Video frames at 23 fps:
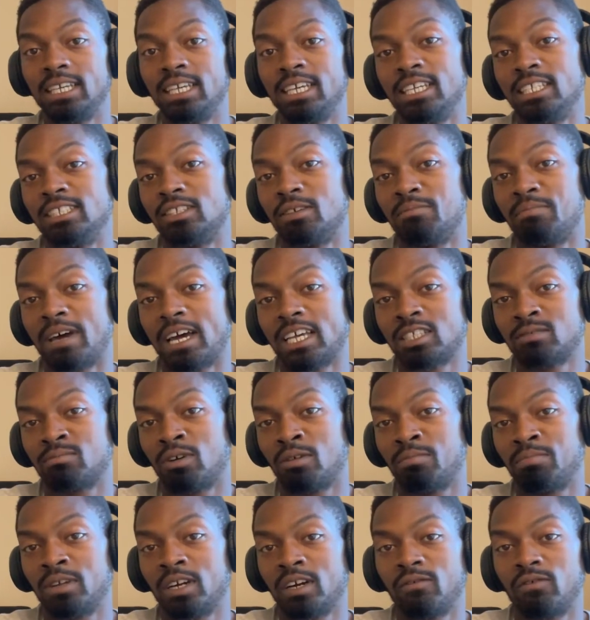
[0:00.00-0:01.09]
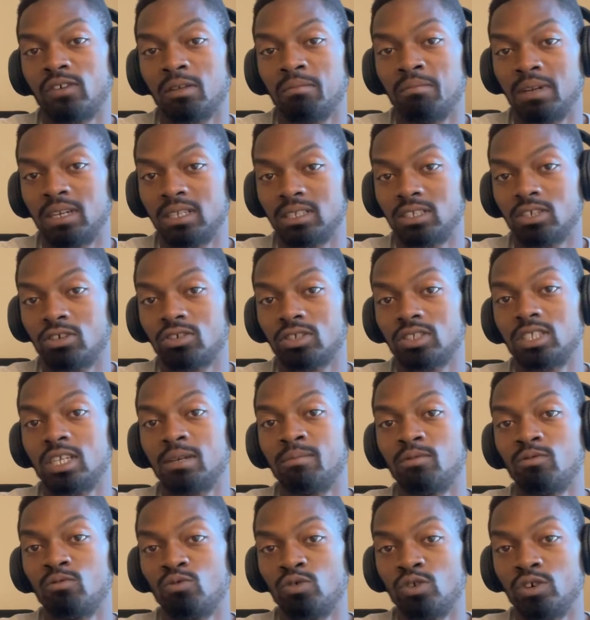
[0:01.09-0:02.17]
He's a basketball player for the Minnesota
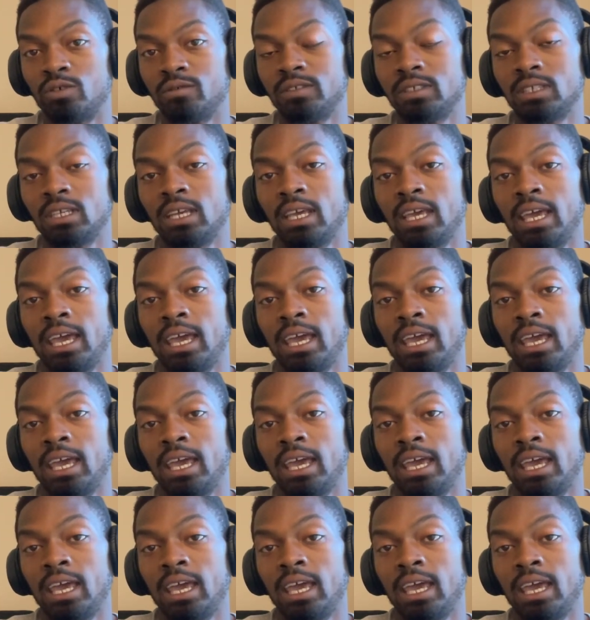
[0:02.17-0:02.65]
Timberwolves.